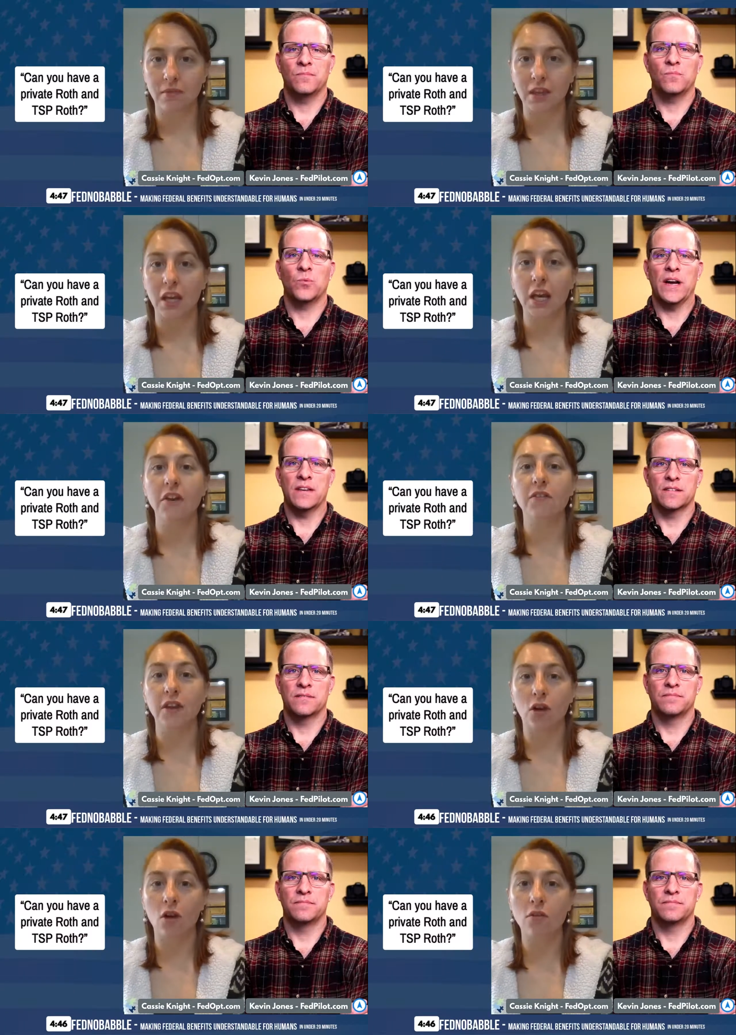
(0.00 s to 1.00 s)
Speaker 1: Right. If
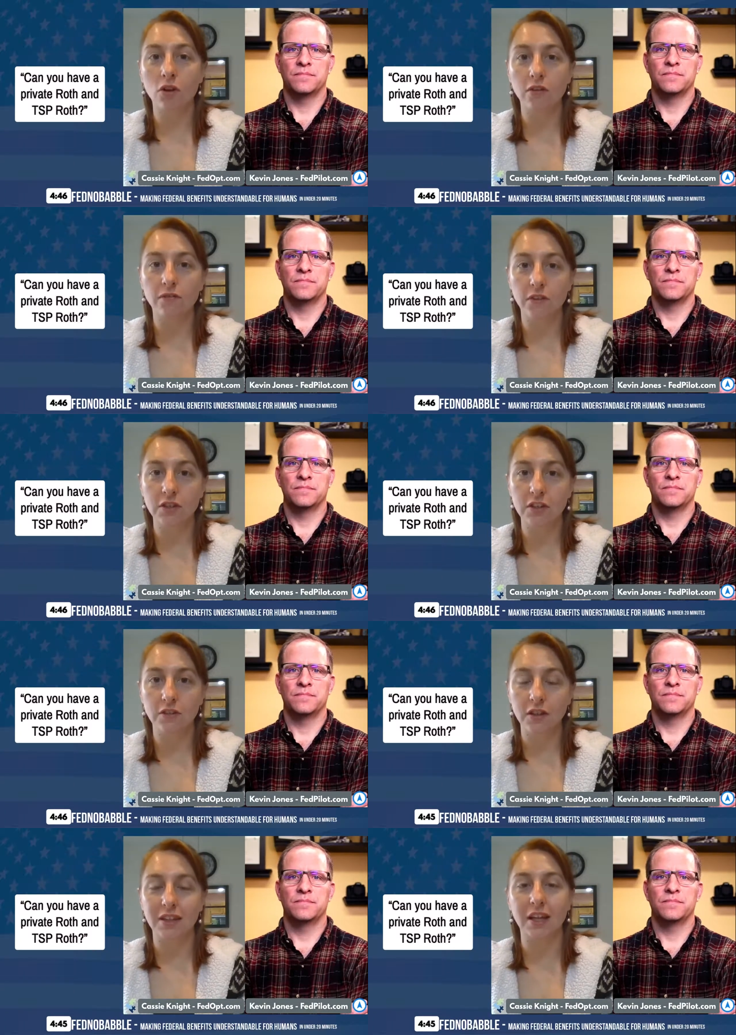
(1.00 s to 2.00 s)
they are over the
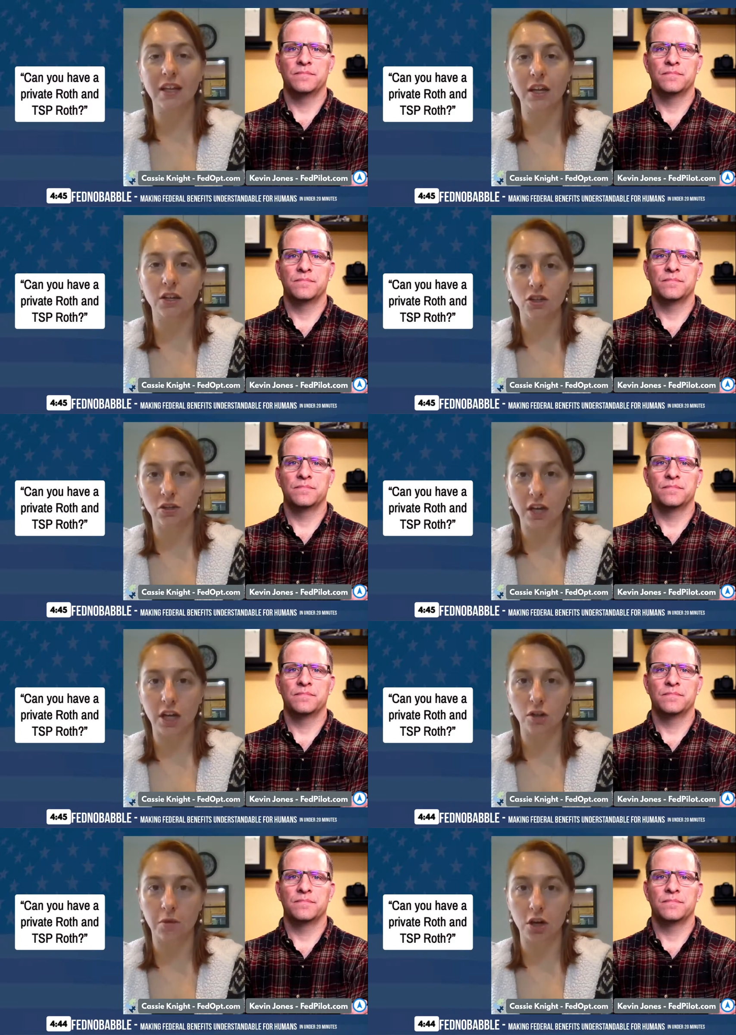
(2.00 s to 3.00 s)
fifty, then they can do the
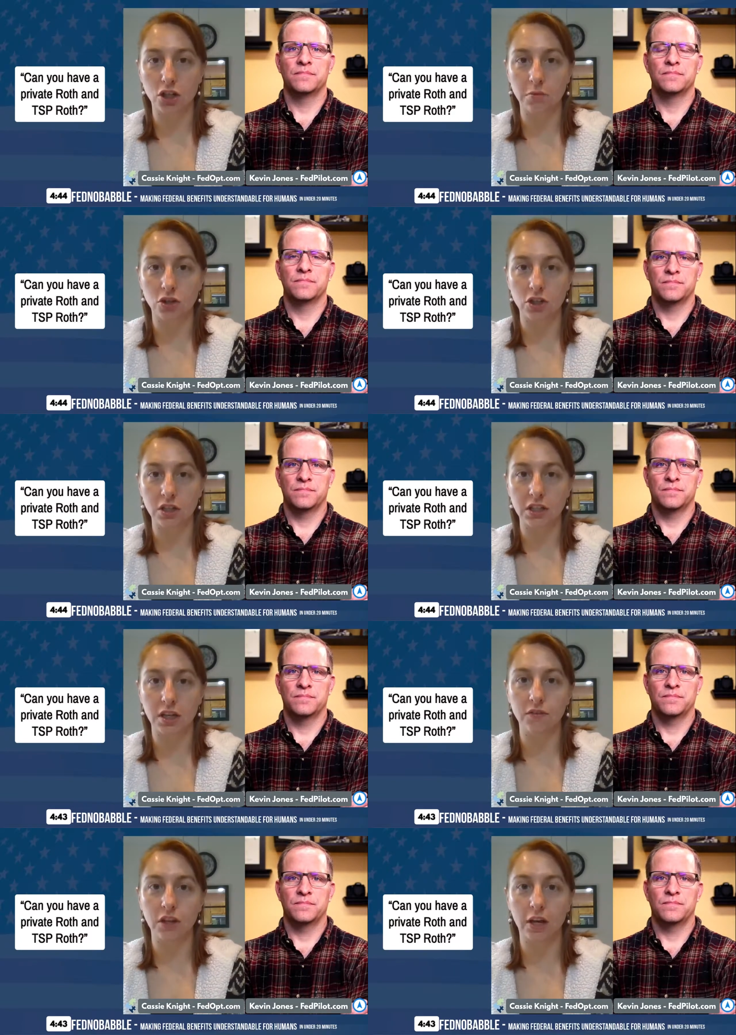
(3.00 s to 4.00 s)
catch up contributions
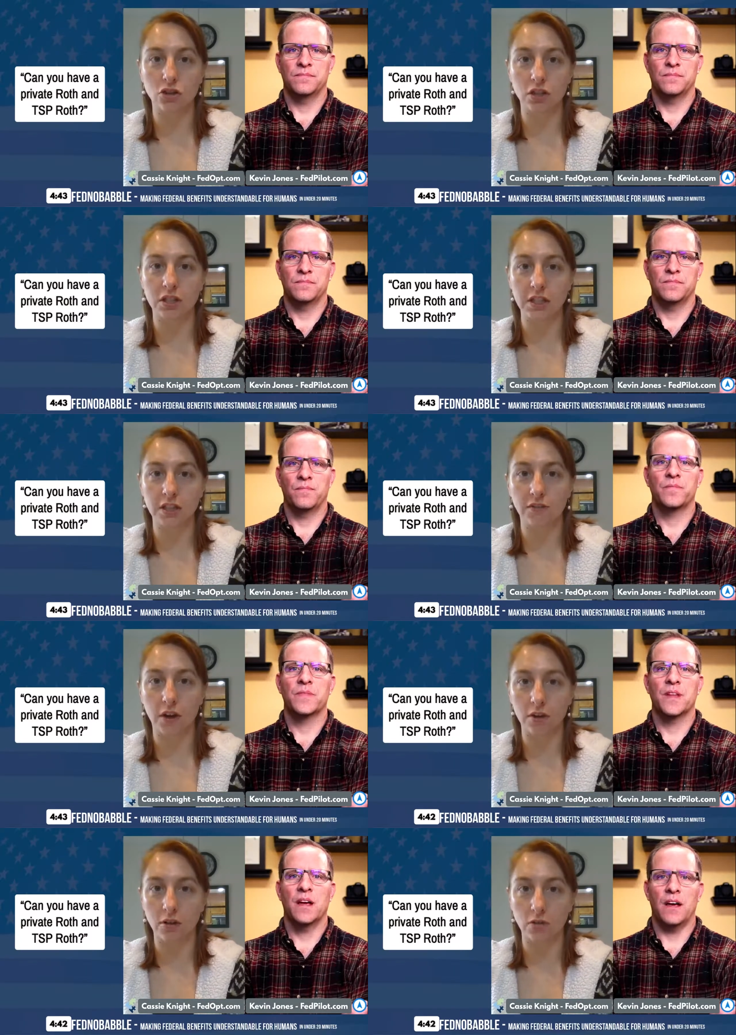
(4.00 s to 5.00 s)
of the extra sixty
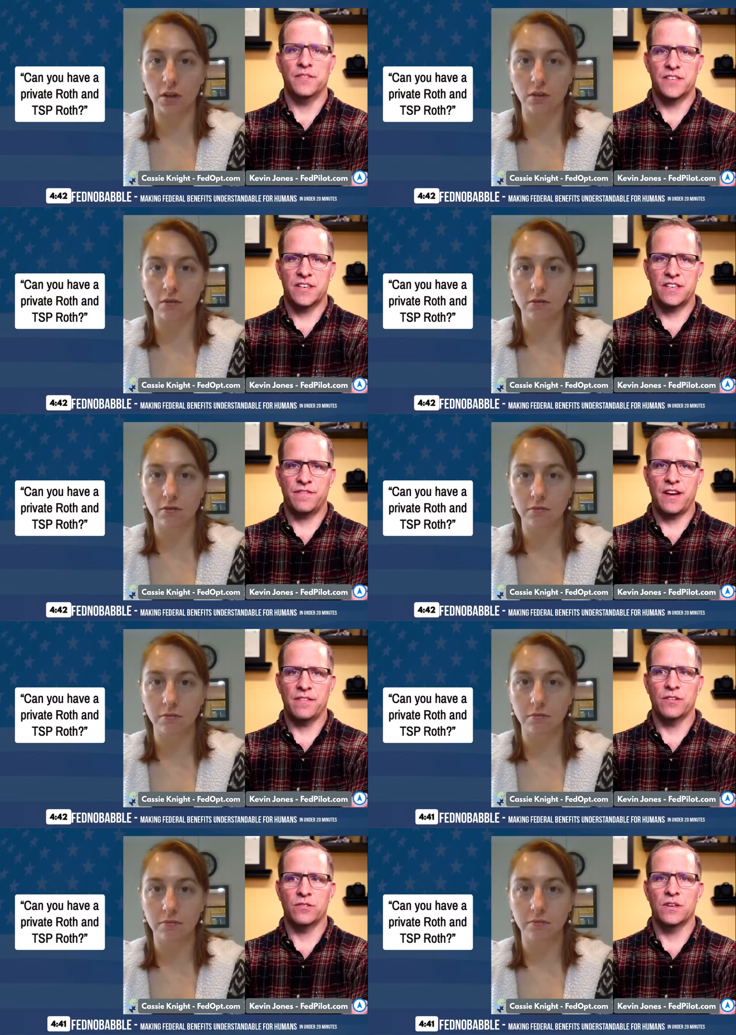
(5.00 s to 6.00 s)
Speaker 2: five hundred. Sixty five
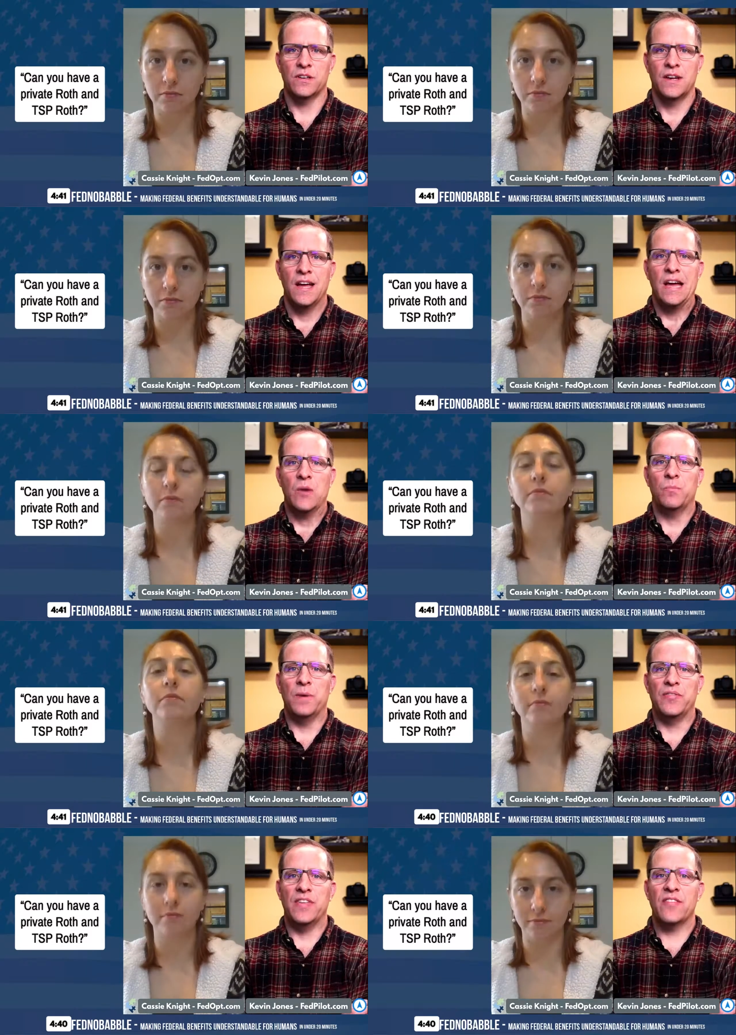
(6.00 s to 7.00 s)
hundred,
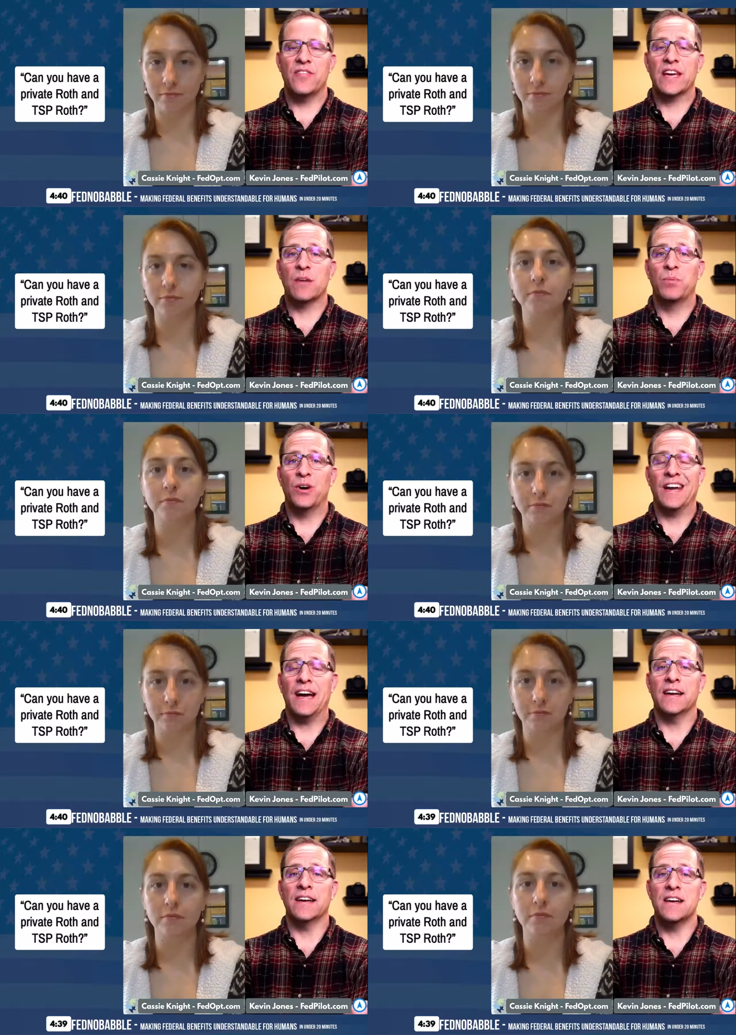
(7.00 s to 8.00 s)
but then mm-hmm. they can put
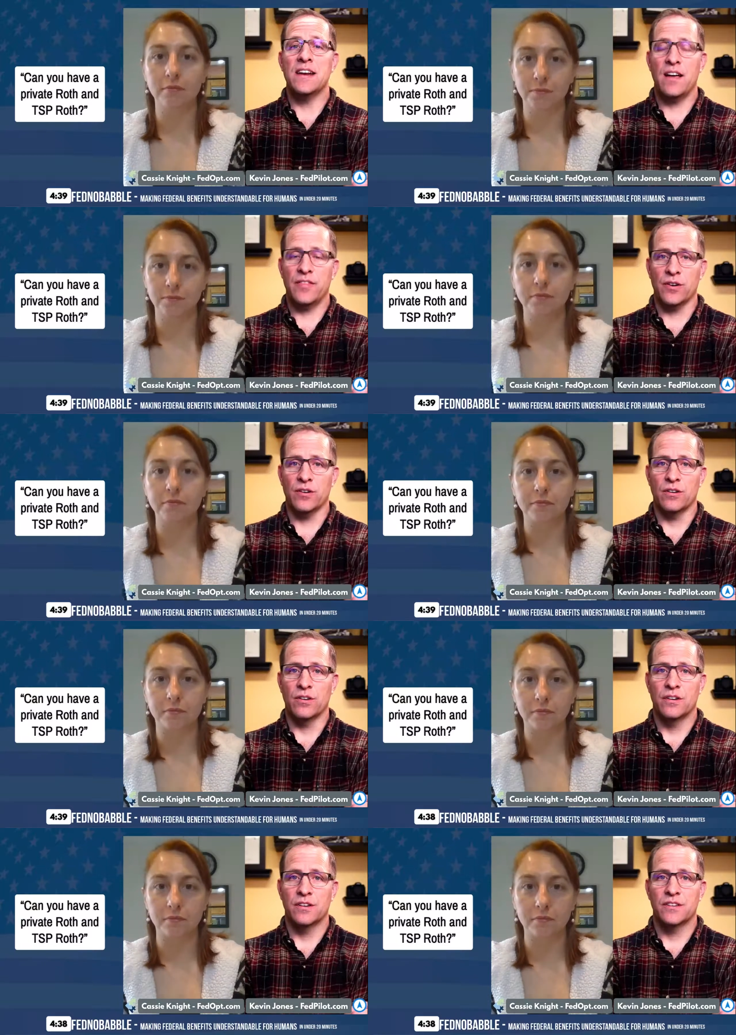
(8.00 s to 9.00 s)
another
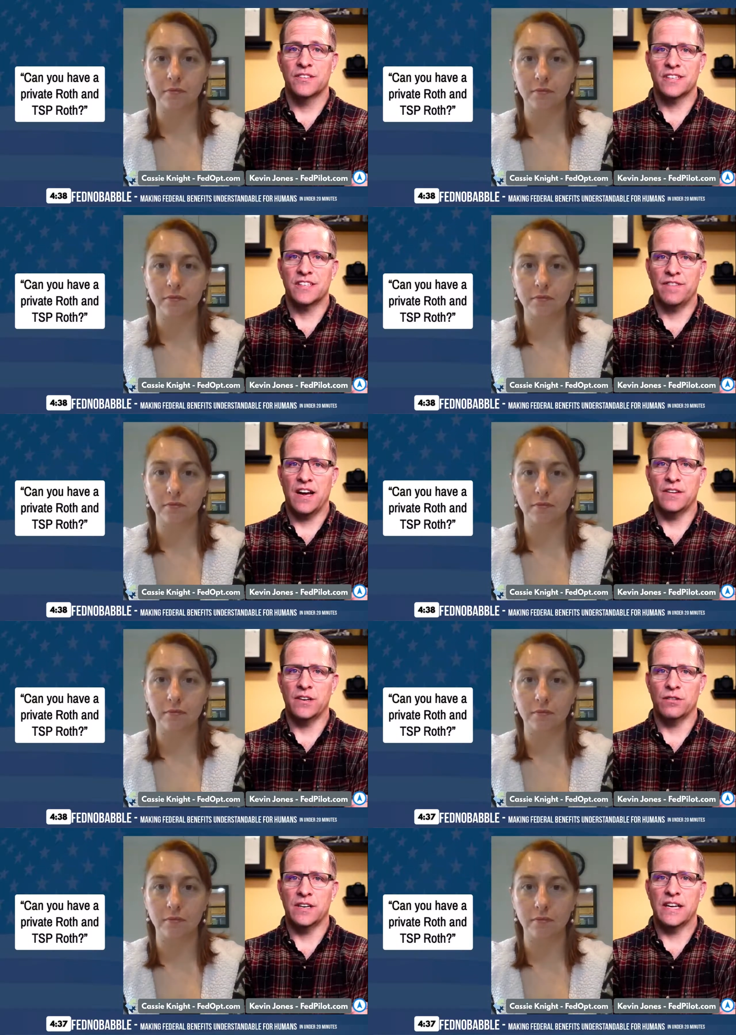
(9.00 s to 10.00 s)
sixty five
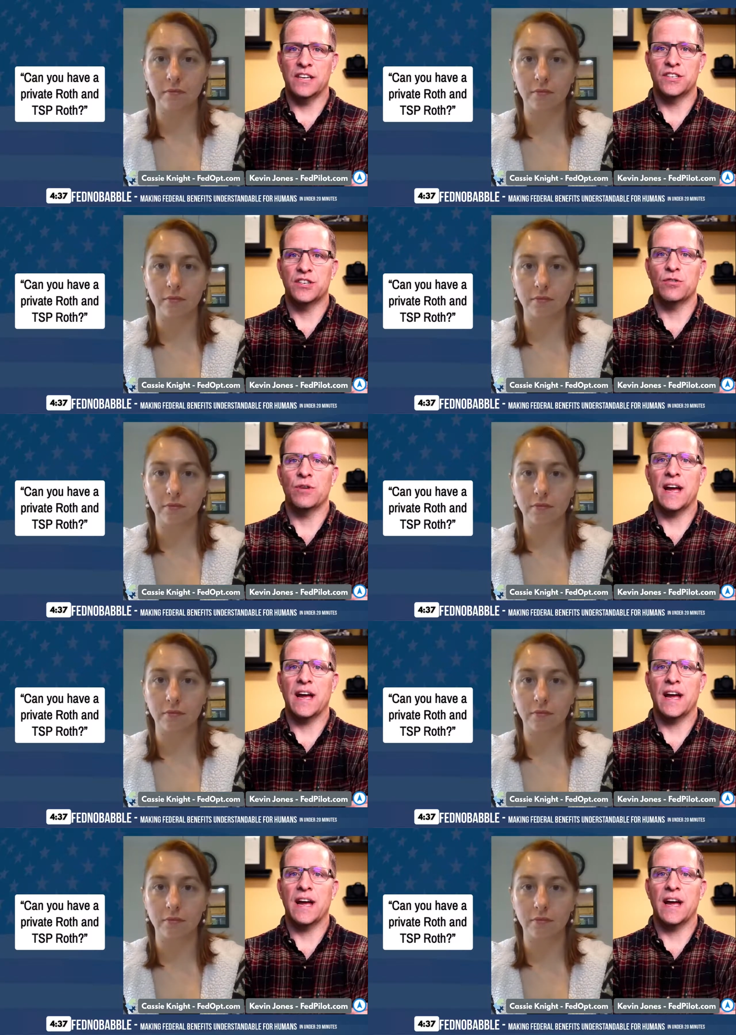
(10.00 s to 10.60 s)
hundred into